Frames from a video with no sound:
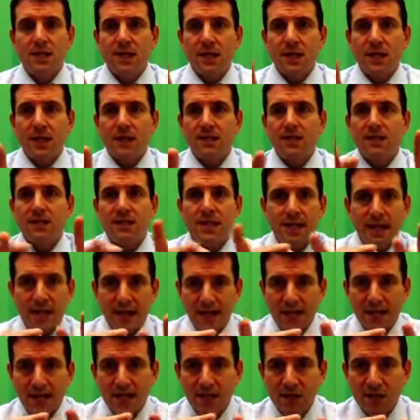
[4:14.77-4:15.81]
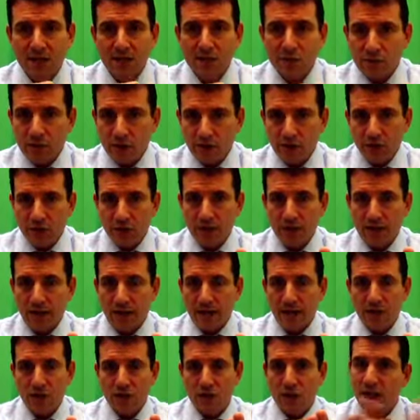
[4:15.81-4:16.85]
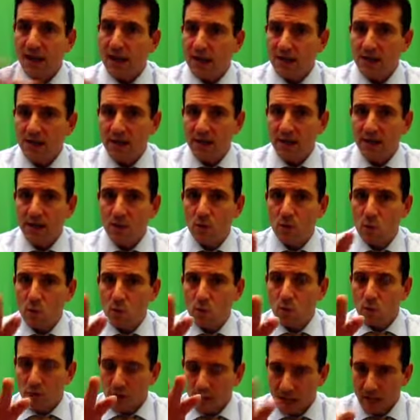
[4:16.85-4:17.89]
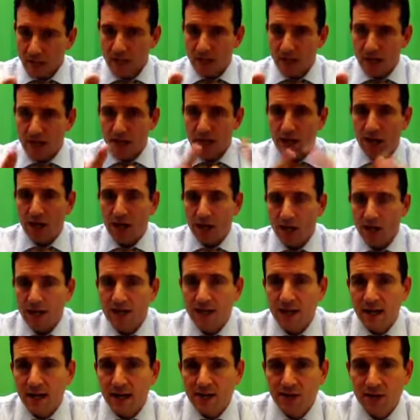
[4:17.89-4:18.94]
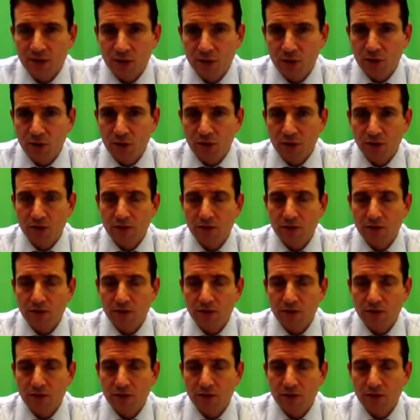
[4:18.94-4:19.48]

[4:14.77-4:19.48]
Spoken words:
and saying any congressional action like that is unconstitutional.